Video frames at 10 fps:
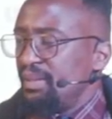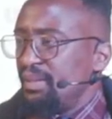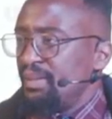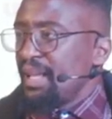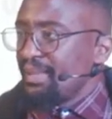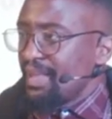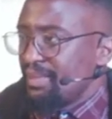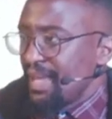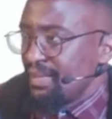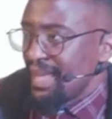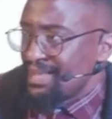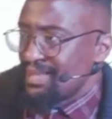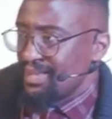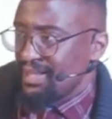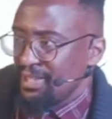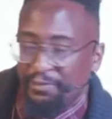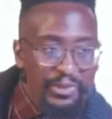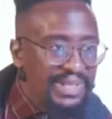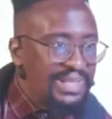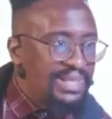That, that, that, that's the
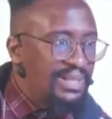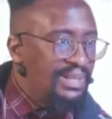difference.